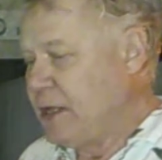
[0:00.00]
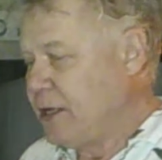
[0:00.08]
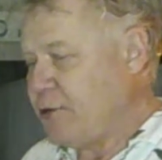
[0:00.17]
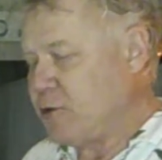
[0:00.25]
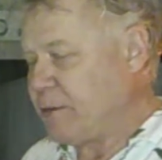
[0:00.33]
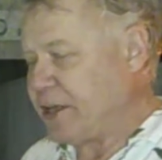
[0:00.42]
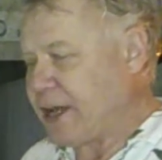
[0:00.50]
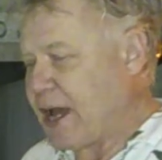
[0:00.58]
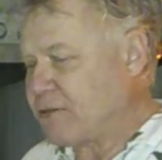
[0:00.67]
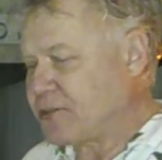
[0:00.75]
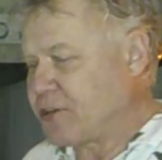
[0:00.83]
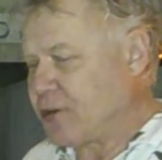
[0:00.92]
either
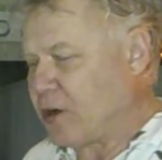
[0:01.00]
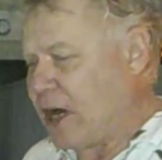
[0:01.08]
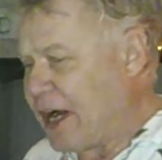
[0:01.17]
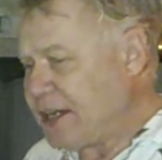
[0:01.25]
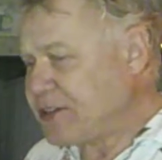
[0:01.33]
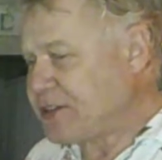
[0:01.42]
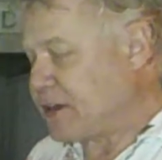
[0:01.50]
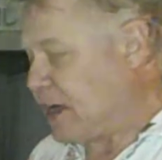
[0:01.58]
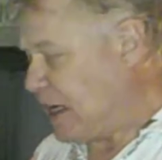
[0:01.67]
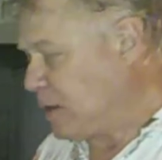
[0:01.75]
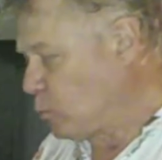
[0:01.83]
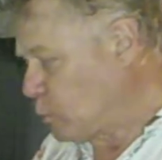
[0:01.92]
Minkowski or Einstein,